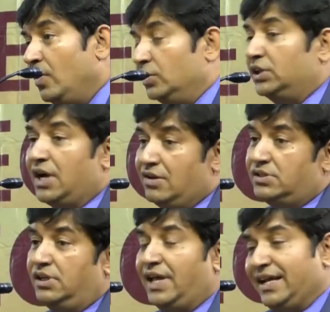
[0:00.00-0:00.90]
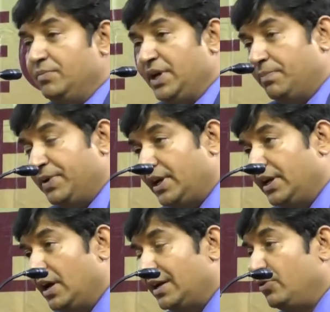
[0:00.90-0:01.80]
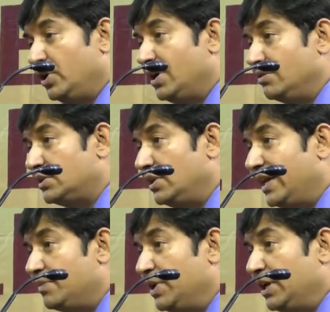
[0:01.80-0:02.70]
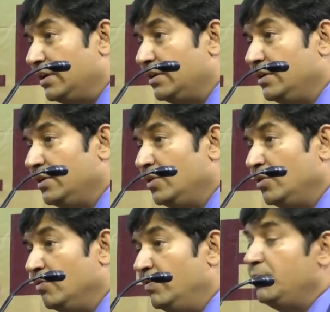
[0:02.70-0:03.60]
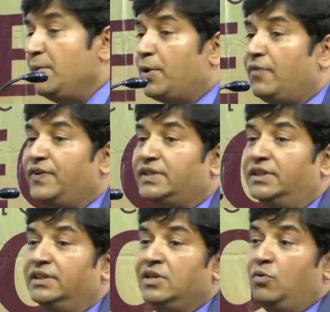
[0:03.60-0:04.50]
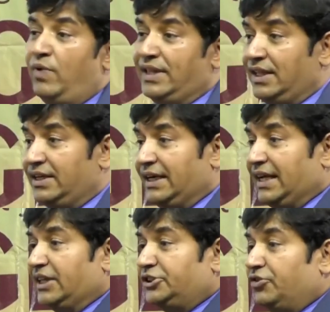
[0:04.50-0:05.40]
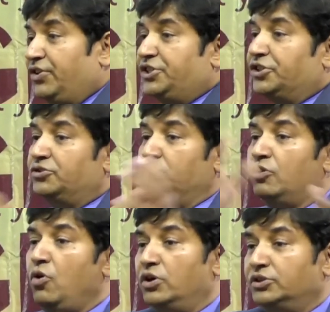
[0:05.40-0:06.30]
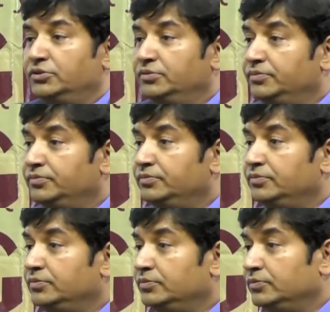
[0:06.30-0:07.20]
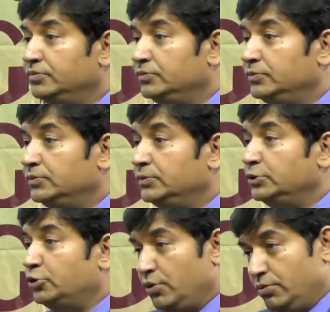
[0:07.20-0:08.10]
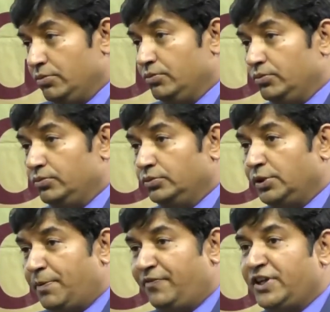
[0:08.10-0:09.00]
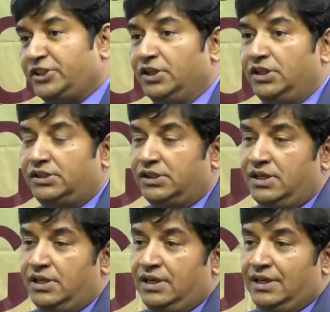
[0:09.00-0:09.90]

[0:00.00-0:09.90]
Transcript: or the counsel like me, appearing arguing counsel like me, will be profited when the litigation reaches to the court. So the professionals